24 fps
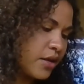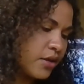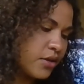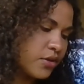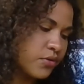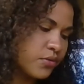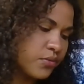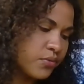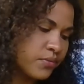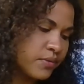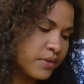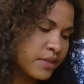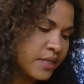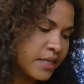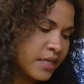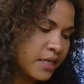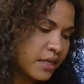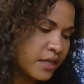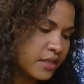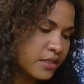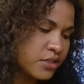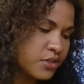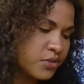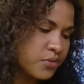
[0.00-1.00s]
You're really
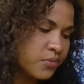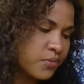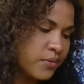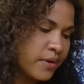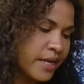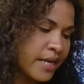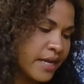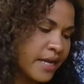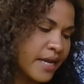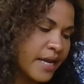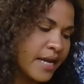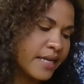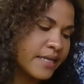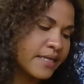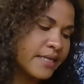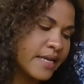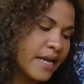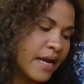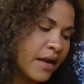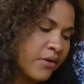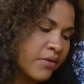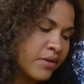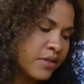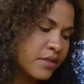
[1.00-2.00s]
on your way. And
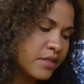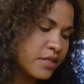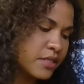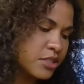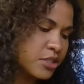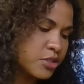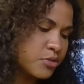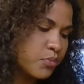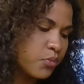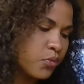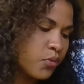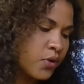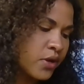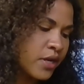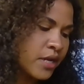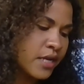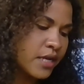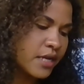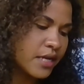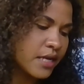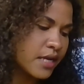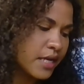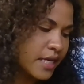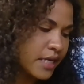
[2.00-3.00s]
now at this point,
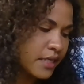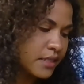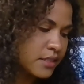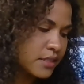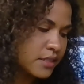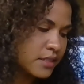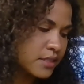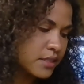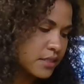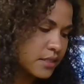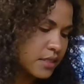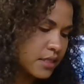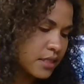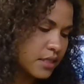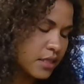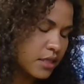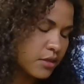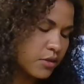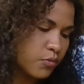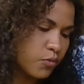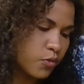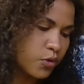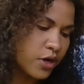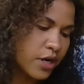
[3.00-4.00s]

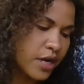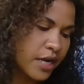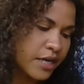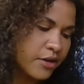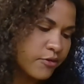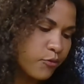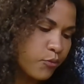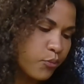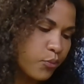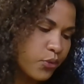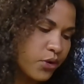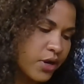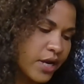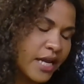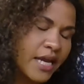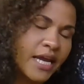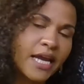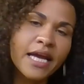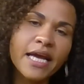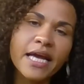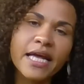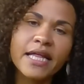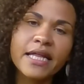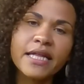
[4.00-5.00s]
we're kind of
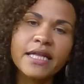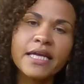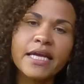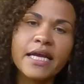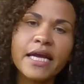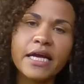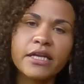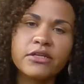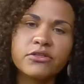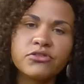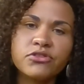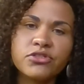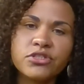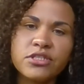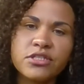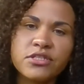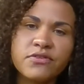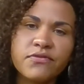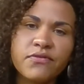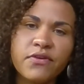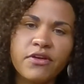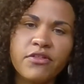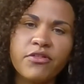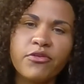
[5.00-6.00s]
bringing in the energies
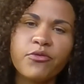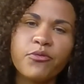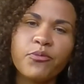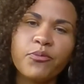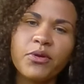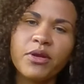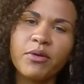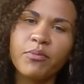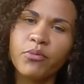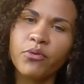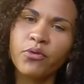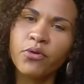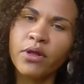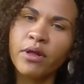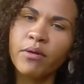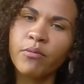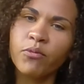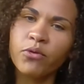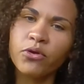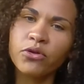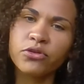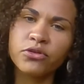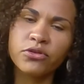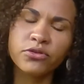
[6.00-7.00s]
of other people, and
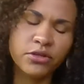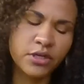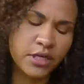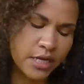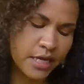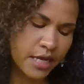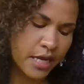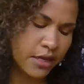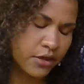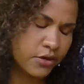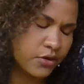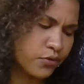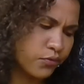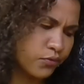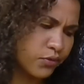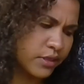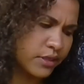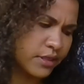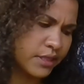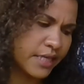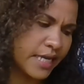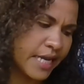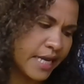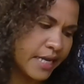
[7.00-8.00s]
we're learning how to
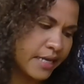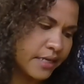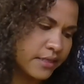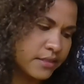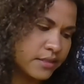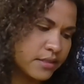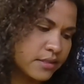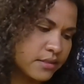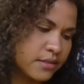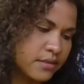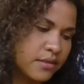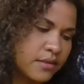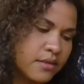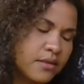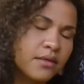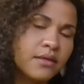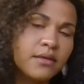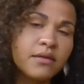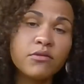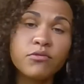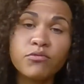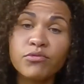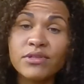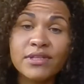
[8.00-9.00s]
relate
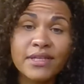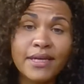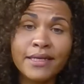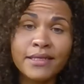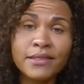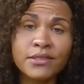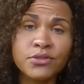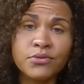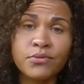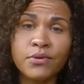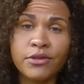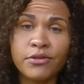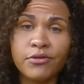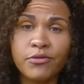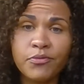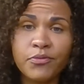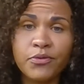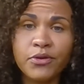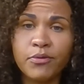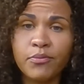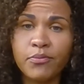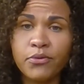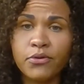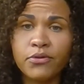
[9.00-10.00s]
to other
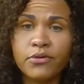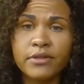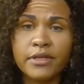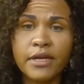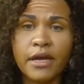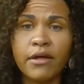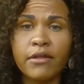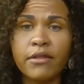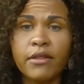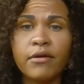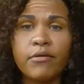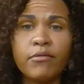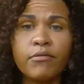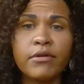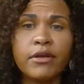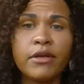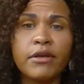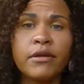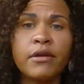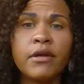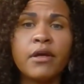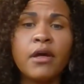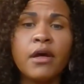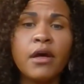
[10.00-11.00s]
people now that
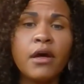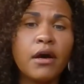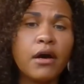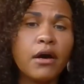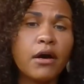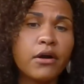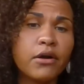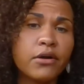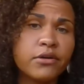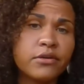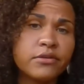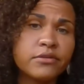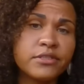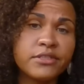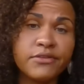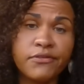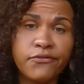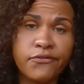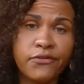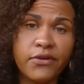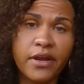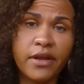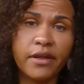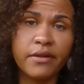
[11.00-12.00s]
we are
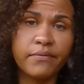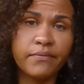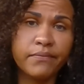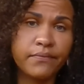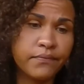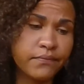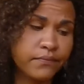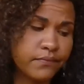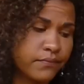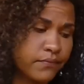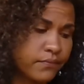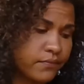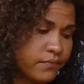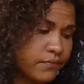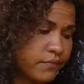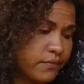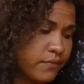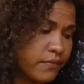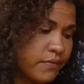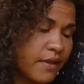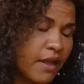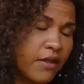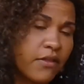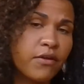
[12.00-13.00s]
different,
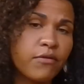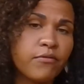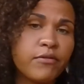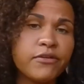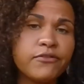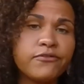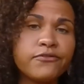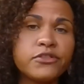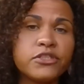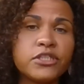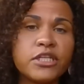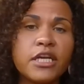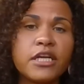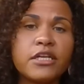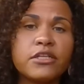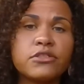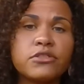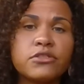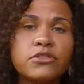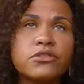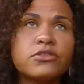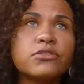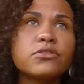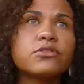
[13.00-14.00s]
now that we've
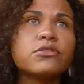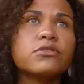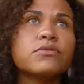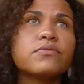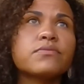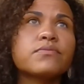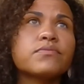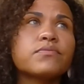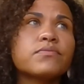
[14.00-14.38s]
changed.